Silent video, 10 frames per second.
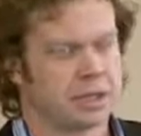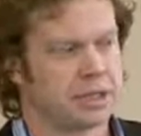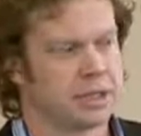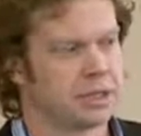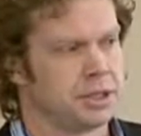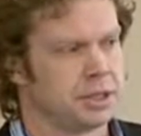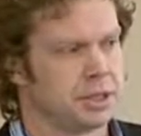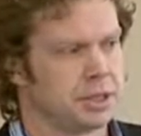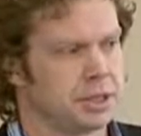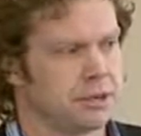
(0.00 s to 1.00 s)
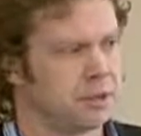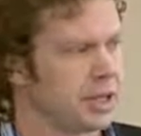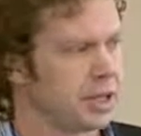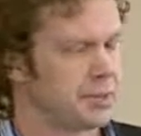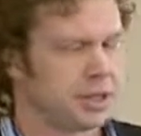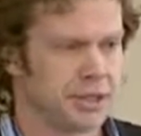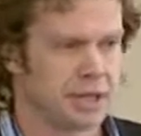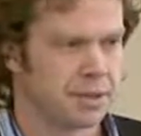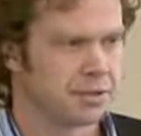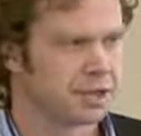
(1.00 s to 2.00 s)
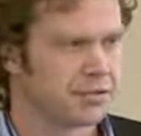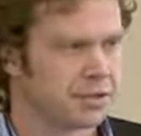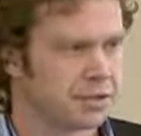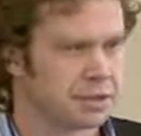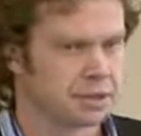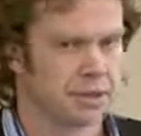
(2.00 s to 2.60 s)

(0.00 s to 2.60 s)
This year will not be the same as every year.